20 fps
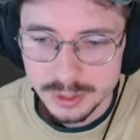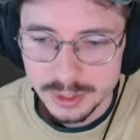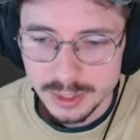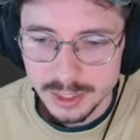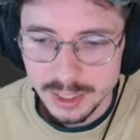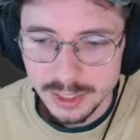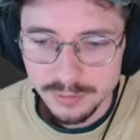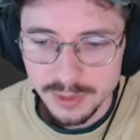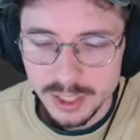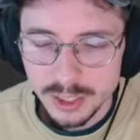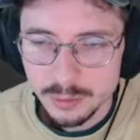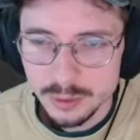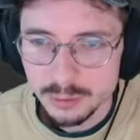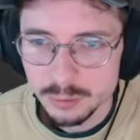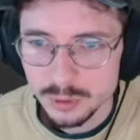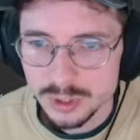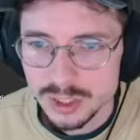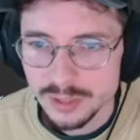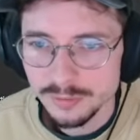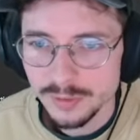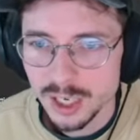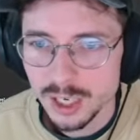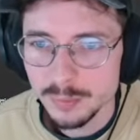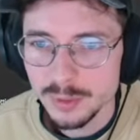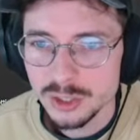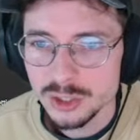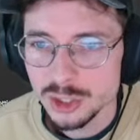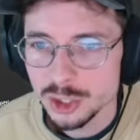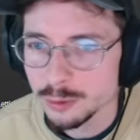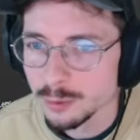If anyone wants to find me a
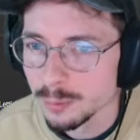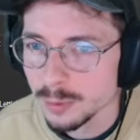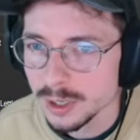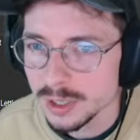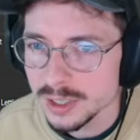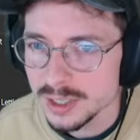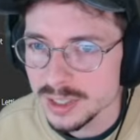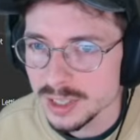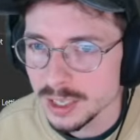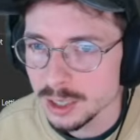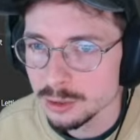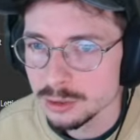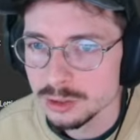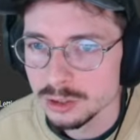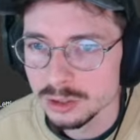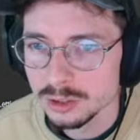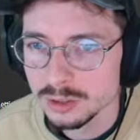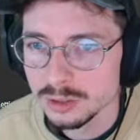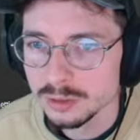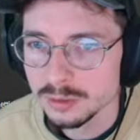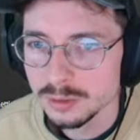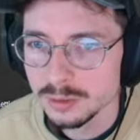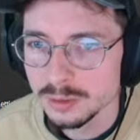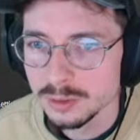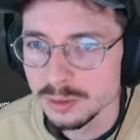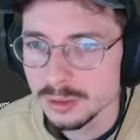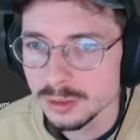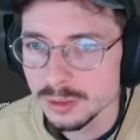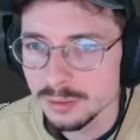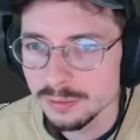supermarket sound on
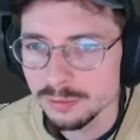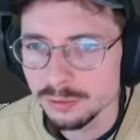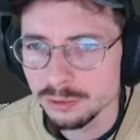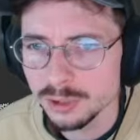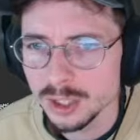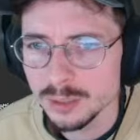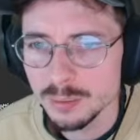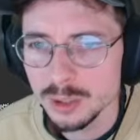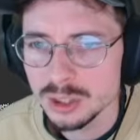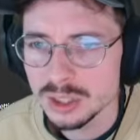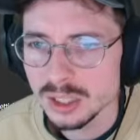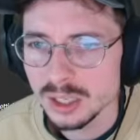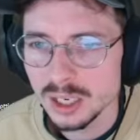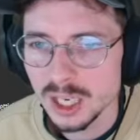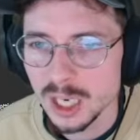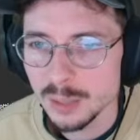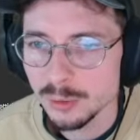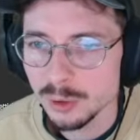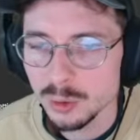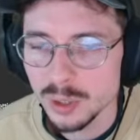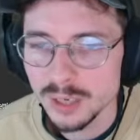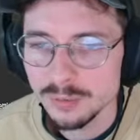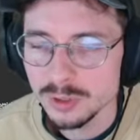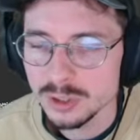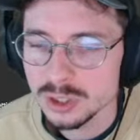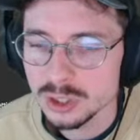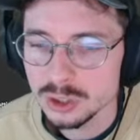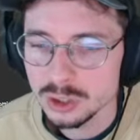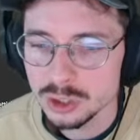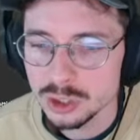free music library, whatever it's
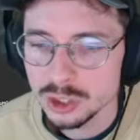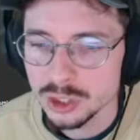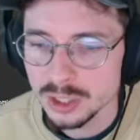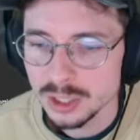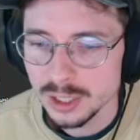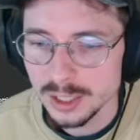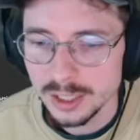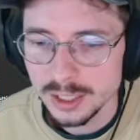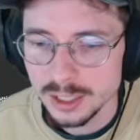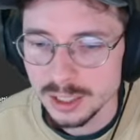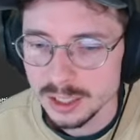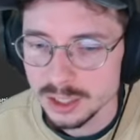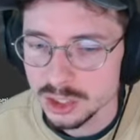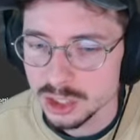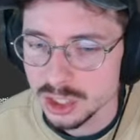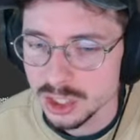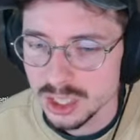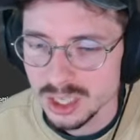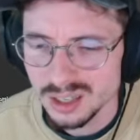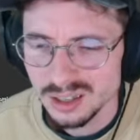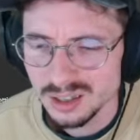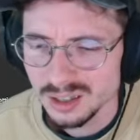called, and link it in chat,